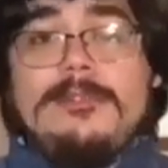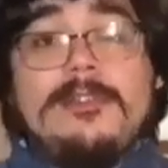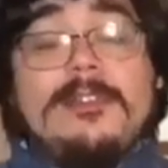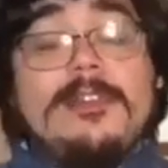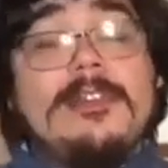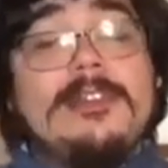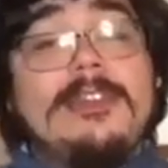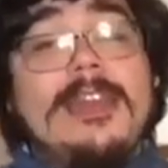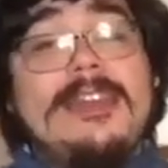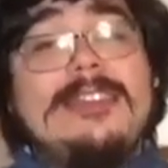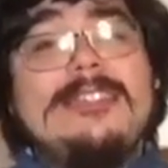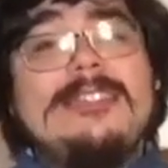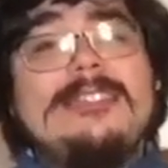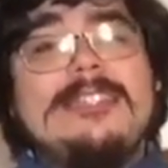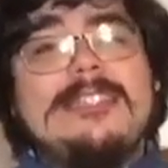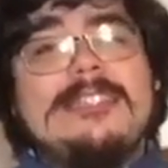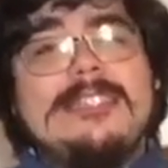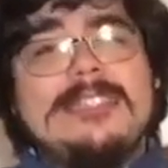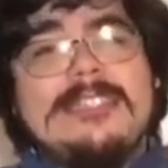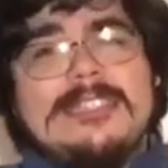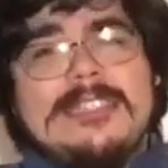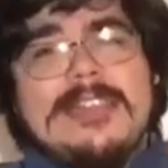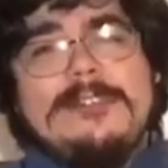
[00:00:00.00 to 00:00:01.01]

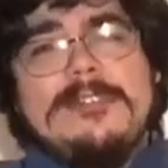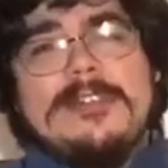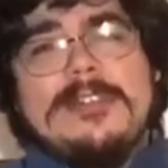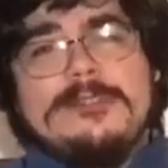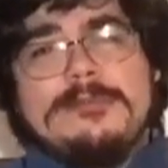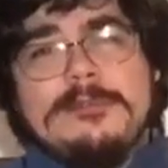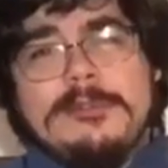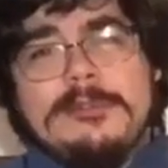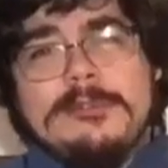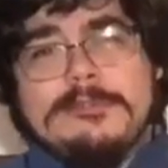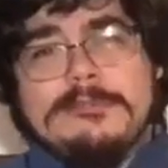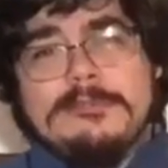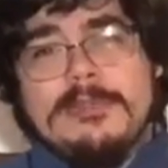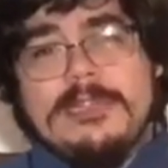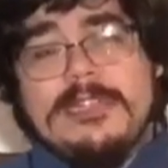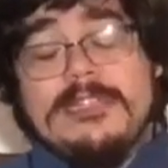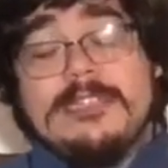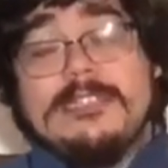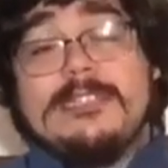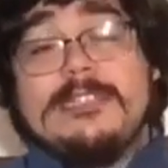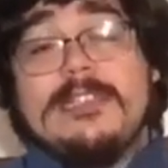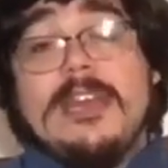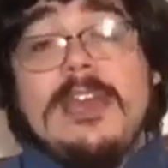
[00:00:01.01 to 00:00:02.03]
1967 is when it was
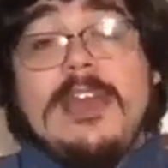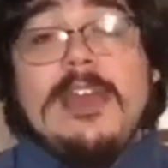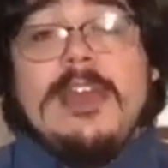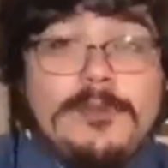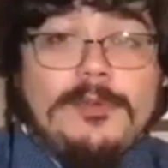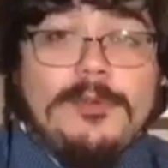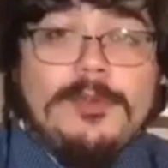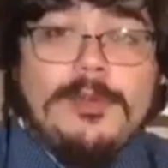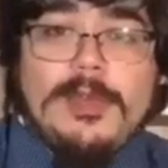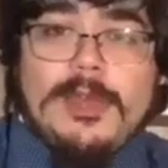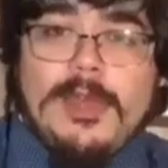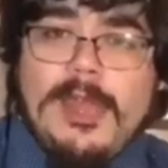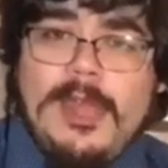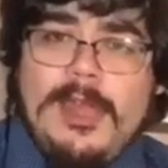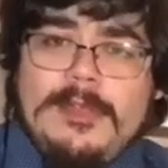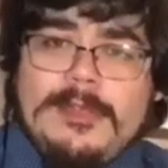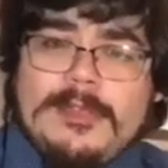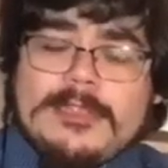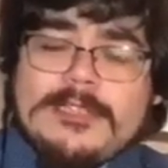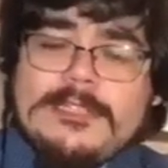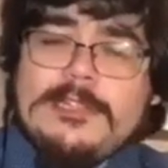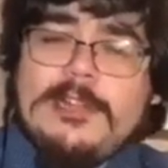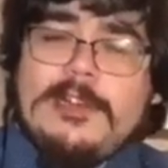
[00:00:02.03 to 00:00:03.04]
released. The
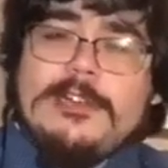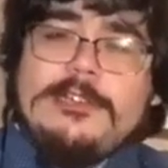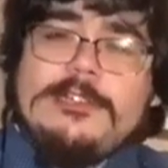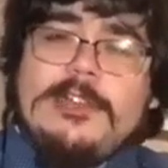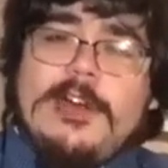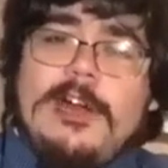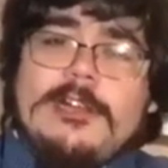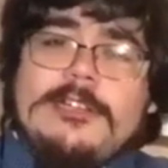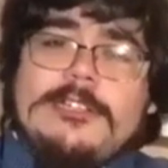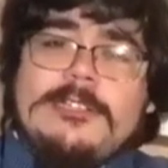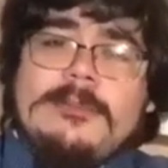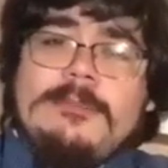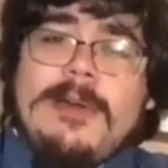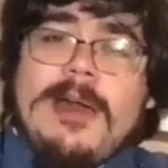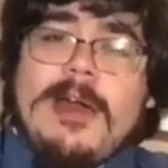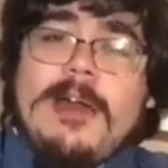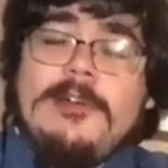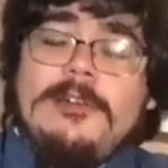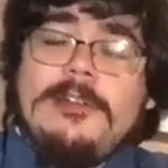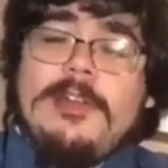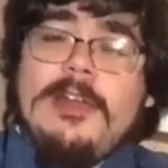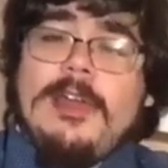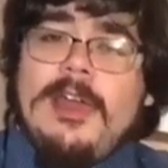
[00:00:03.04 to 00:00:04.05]
song talks
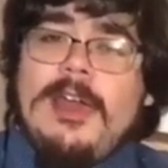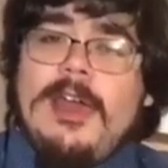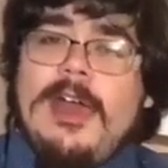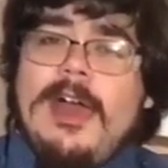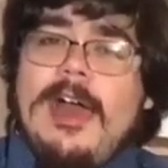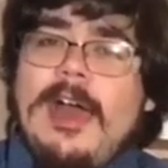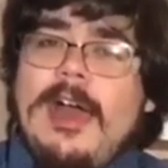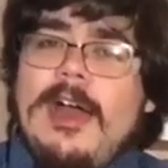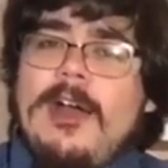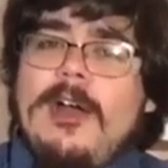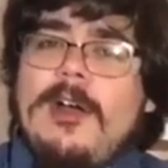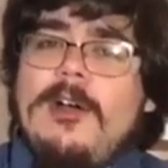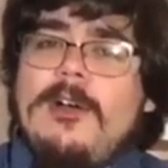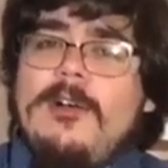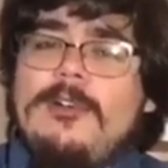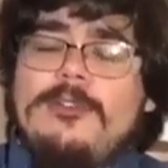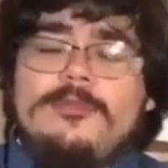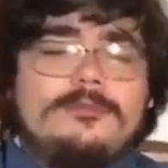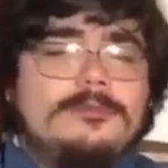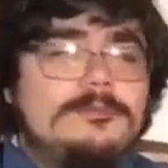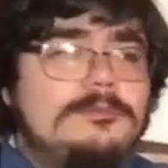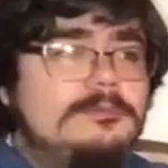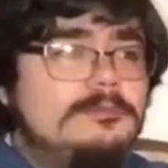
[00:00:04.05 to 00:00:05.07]
about how
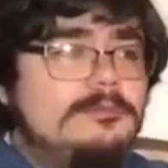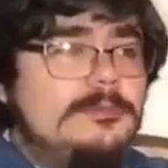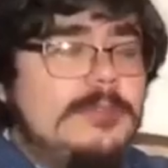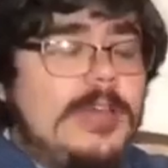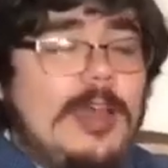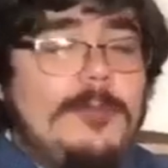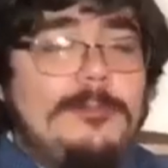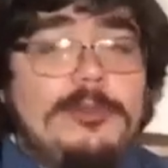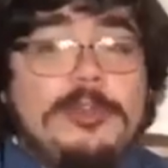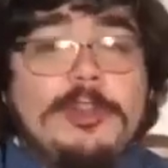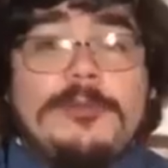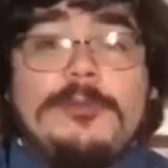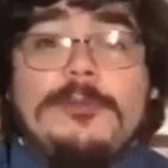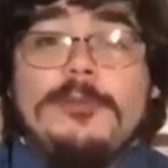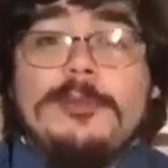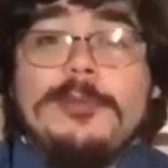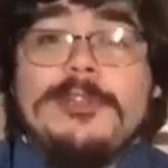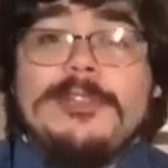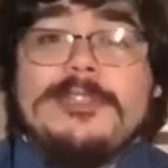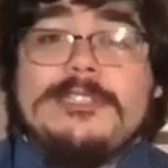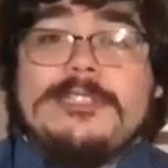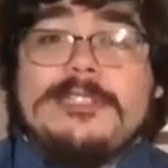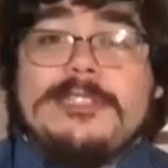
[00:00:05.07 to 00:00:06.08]
beautiful it
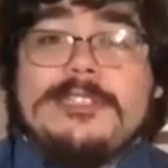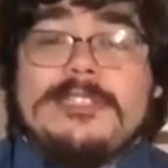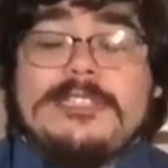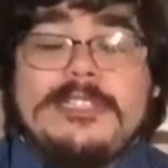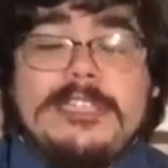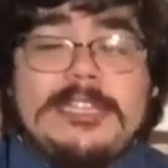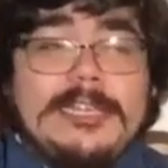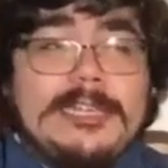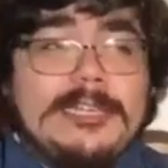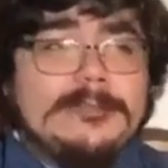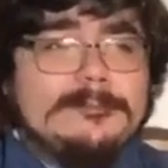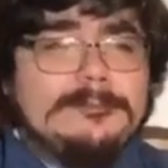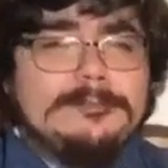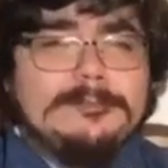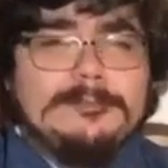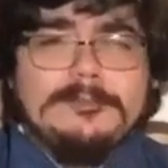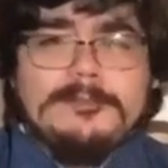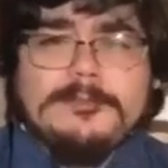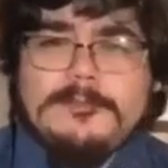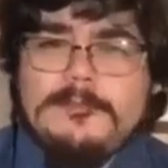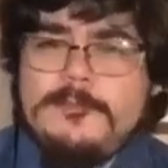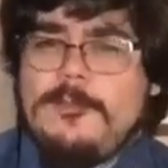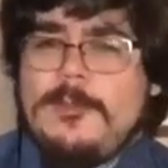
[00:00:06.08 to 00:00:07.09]
is to see
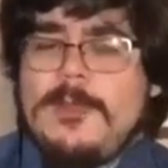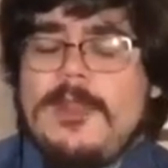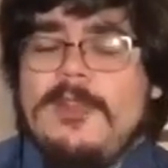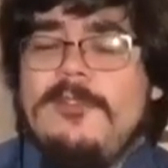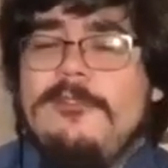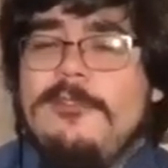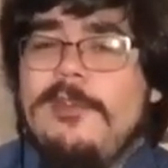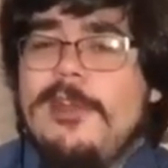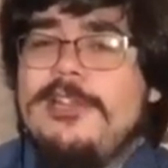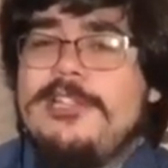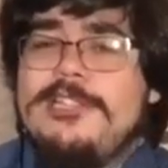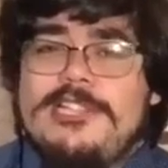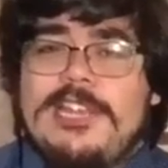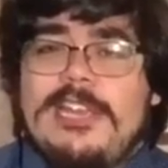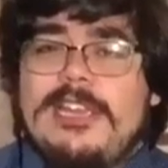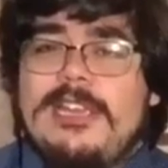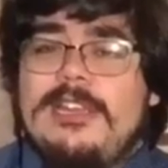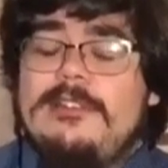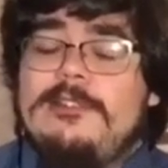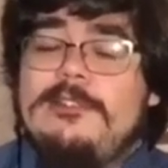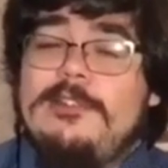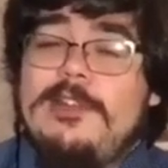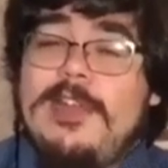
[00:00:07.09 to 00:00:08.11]
friends shaking
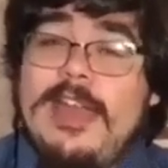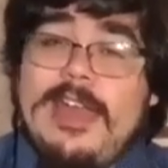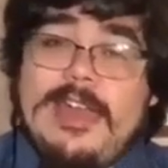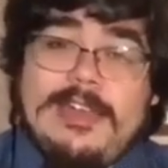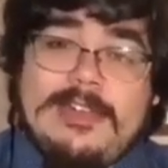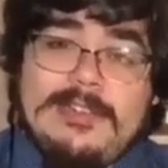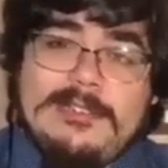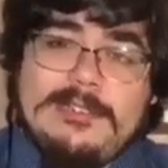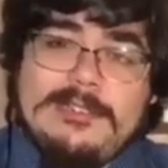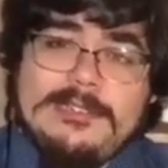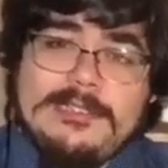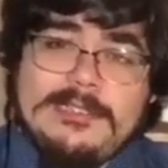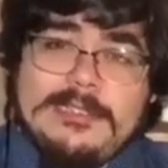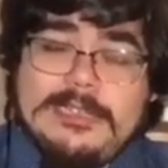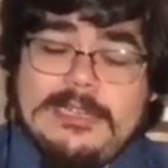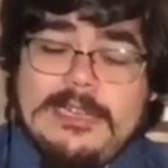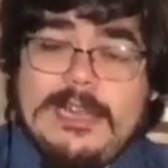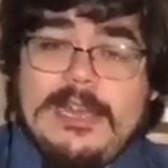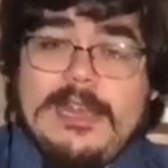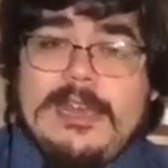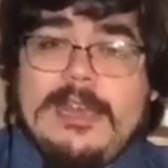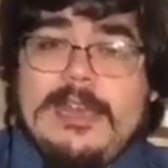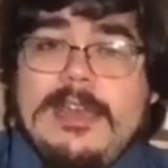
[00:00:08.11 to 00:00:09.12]
their hands
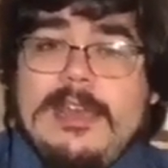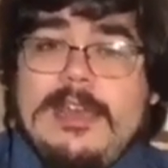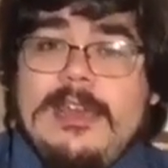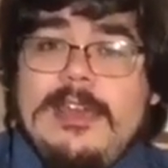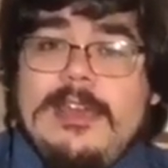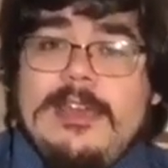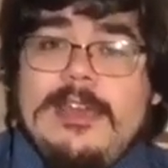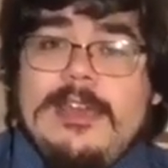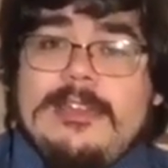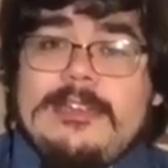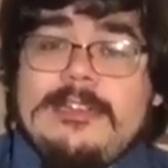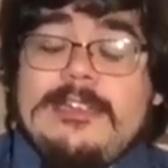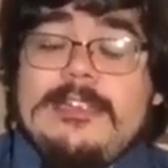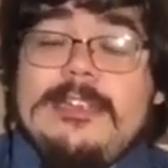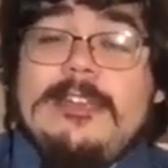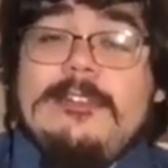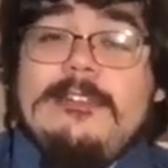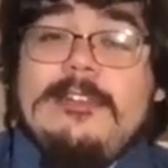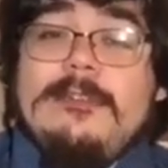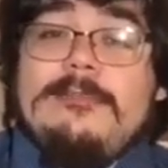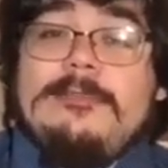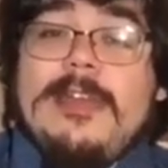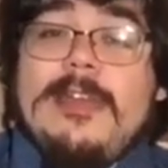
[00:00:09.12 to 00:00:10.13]
and
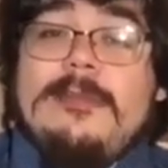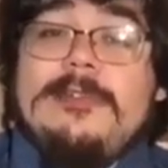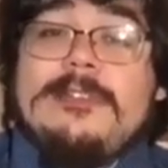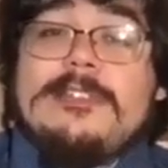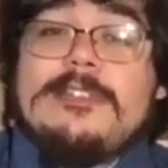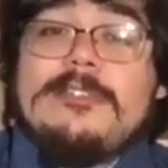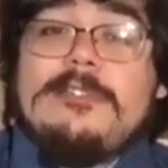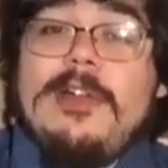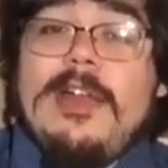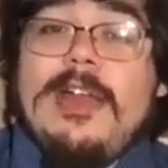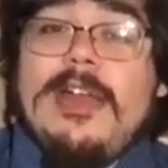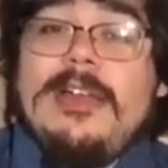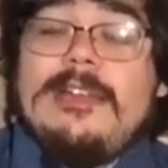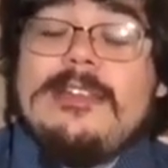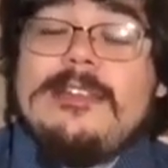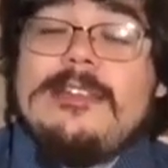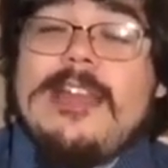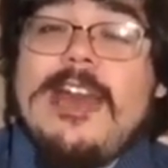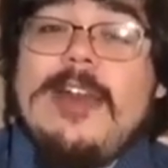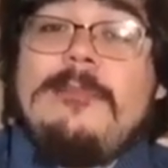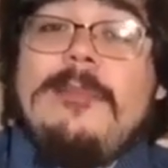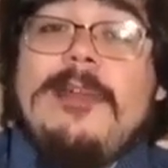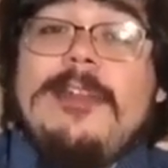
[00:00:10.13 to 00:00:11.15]
hearing babies crying, and
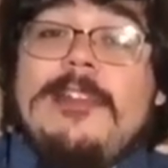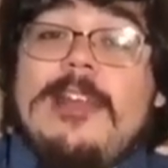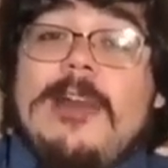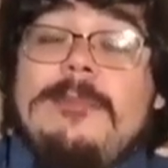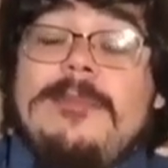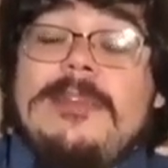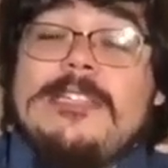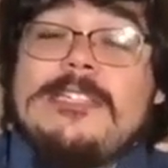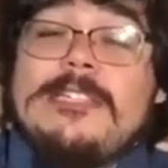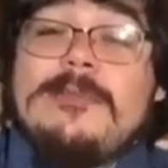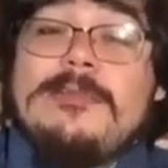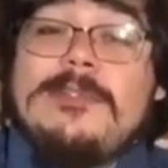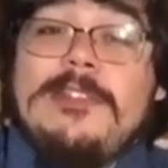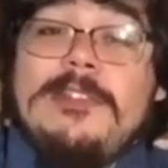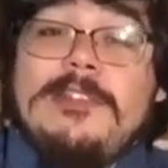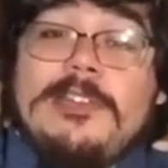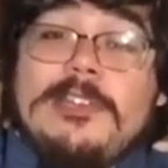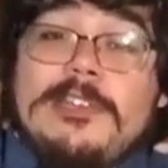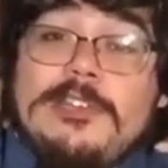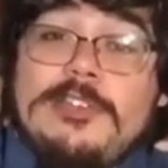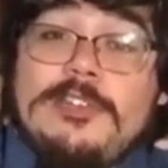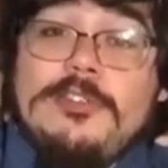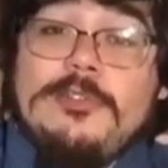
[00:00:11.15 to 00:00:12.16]
that might not be something you can
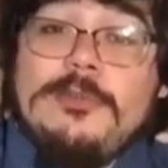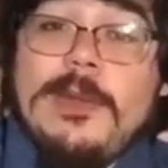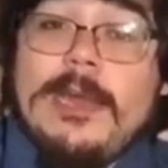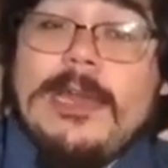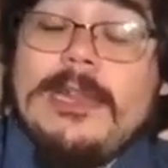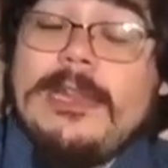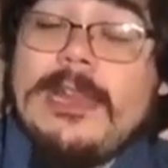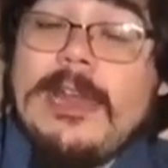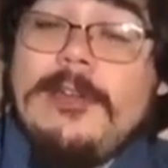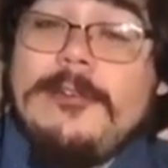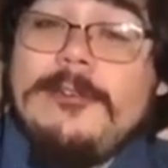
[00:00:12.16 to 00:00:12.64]
do right now.